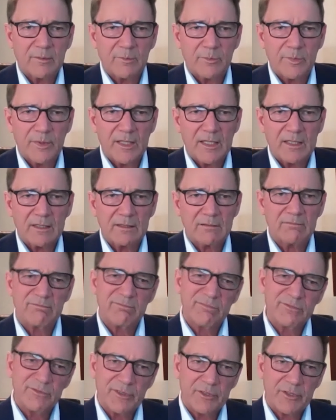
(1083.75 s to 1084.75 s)
but
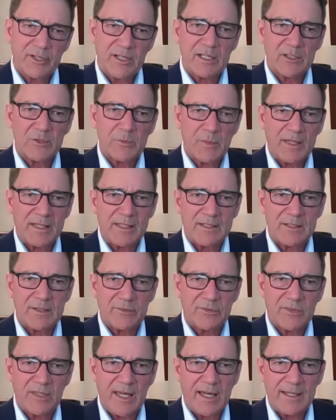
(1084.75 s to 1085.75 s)
very
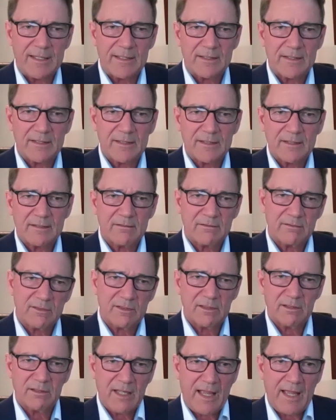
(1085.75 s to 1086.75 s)
expensive gas
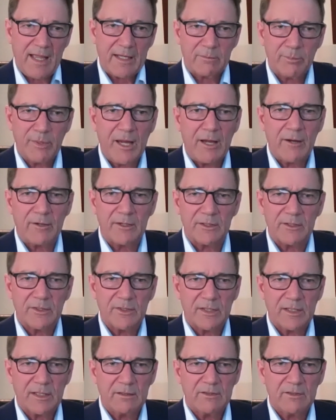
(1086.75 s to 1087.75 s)
and power
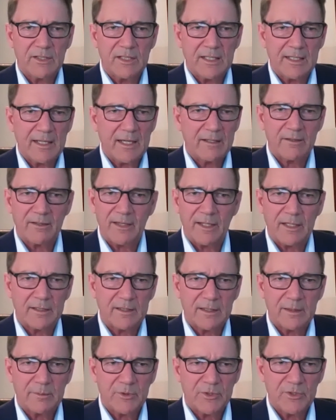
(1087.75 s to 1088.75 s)
to get out of
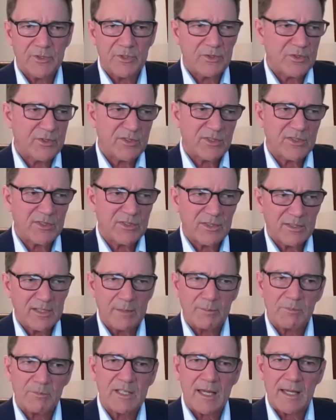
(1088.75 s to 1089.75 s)
that. They produced
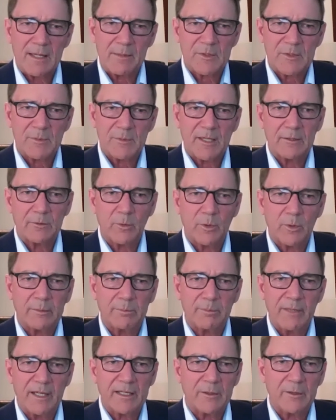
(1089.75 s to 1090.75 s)
sometimes about
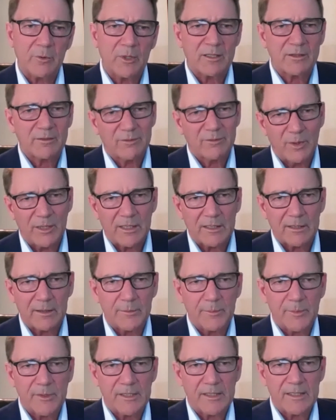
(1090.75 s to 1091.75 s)
1 megawatt, 1 and
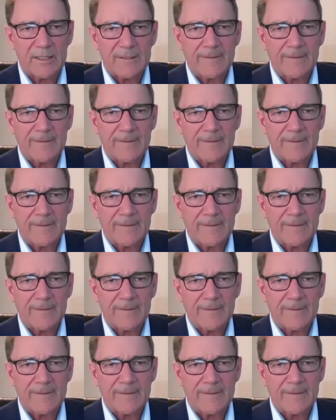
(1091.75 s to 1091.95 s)
a bit.